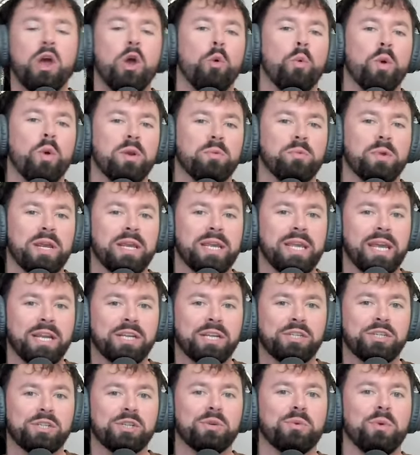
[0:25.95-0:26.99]
when we
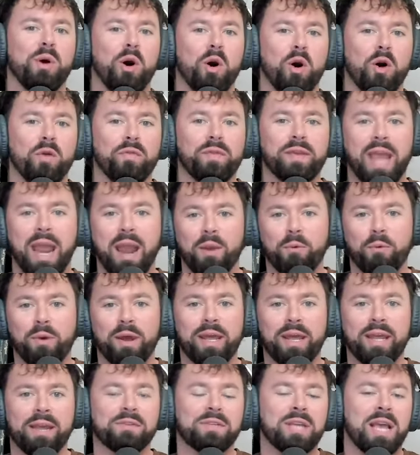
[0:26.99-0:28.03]
get you on the
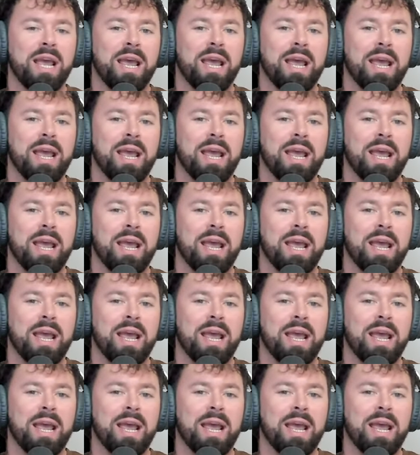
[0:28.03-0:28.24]
airwaves.